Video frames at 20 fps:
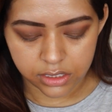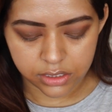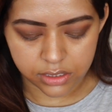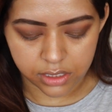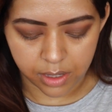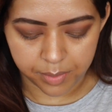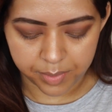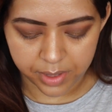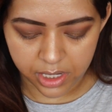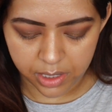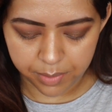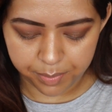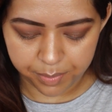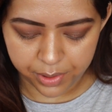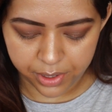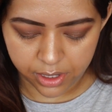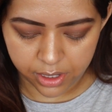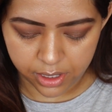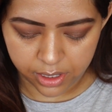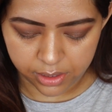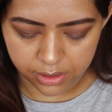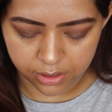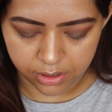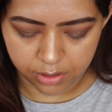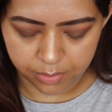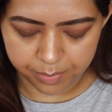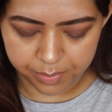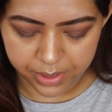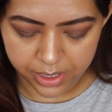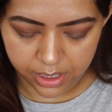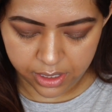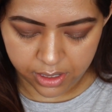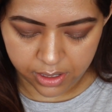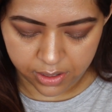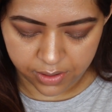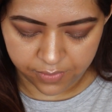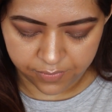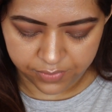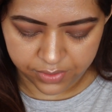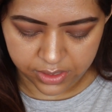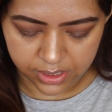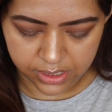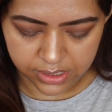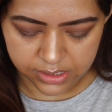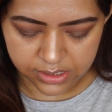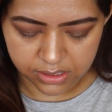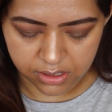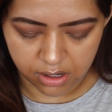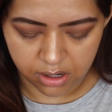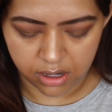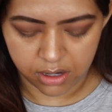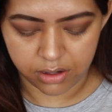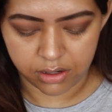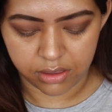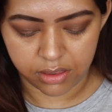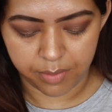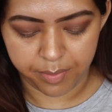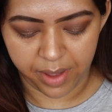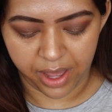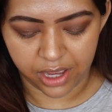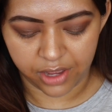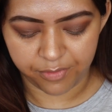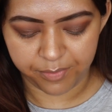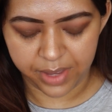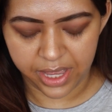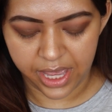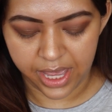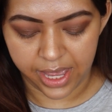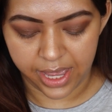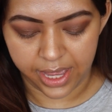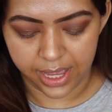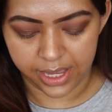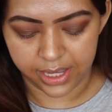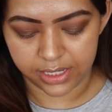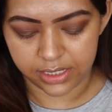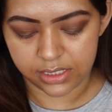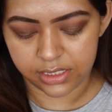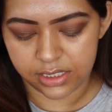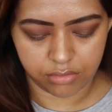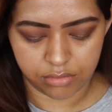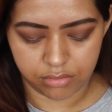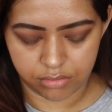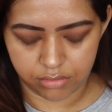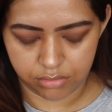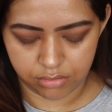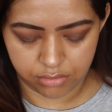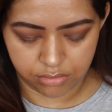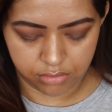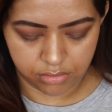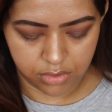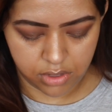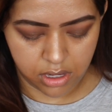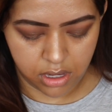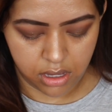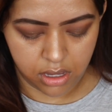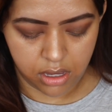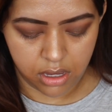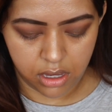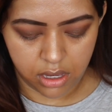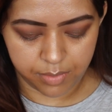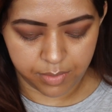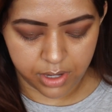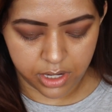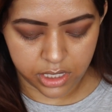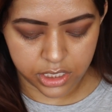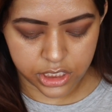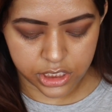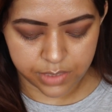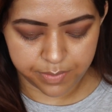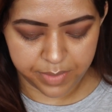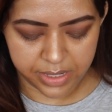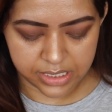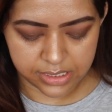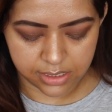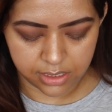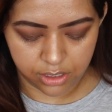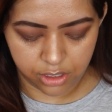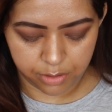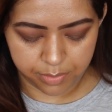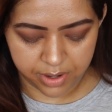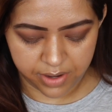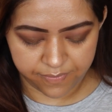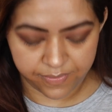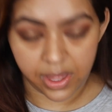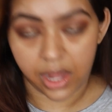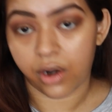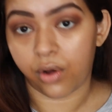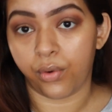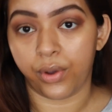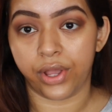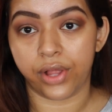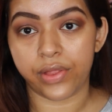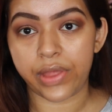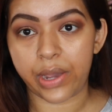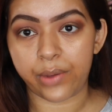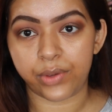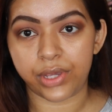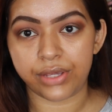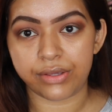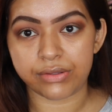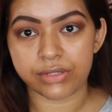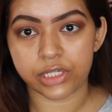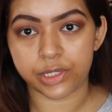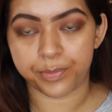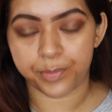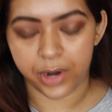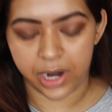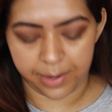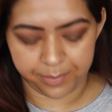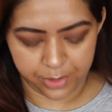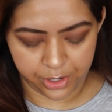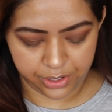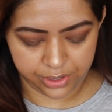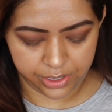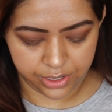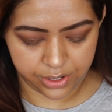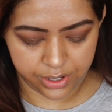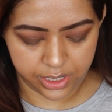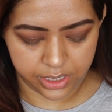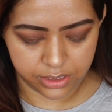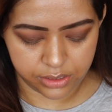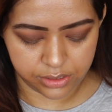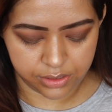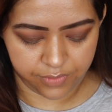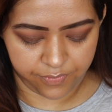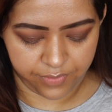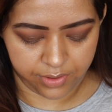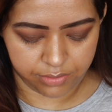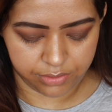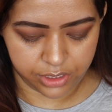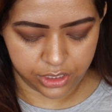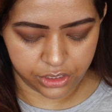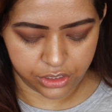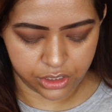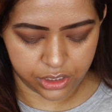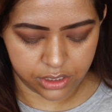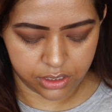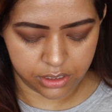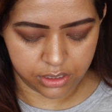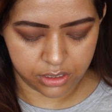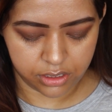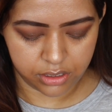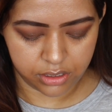So I'm going to put a little bit of this on the back of my hand. I'm going to just mix a little bit of that oil that we used to prime earlier into the foundation.